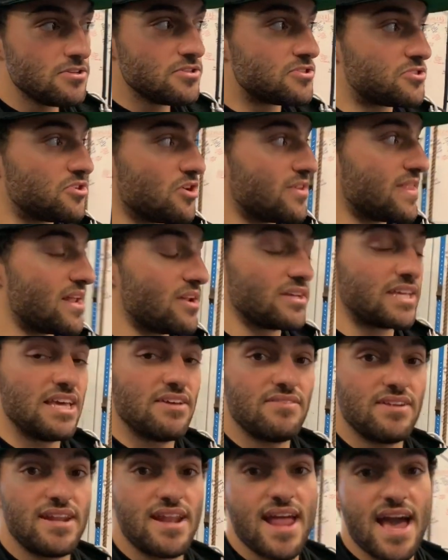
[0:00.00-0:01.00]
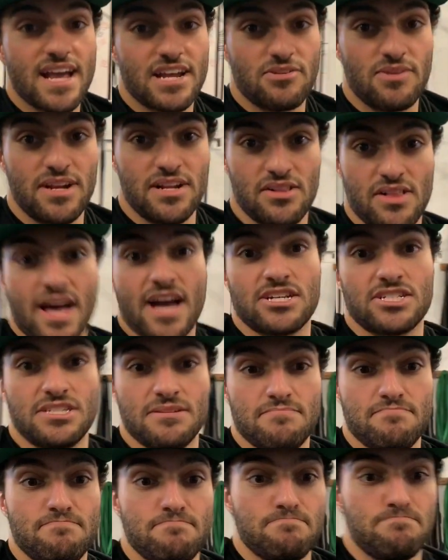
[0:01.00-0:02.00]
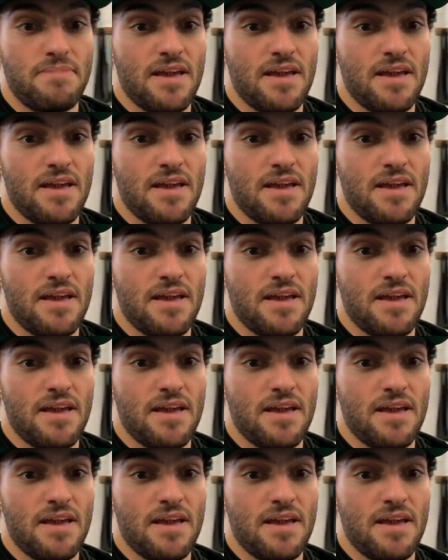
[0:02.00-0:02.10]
So that'll give an inaccurate reading. It'll actually